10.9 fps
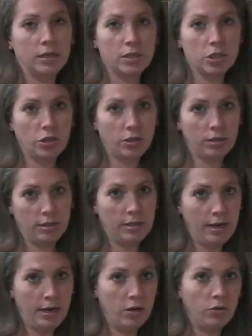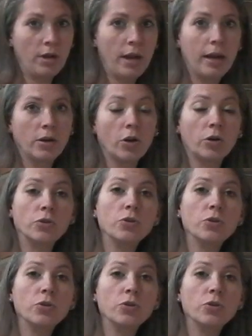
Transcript: has cooked down and our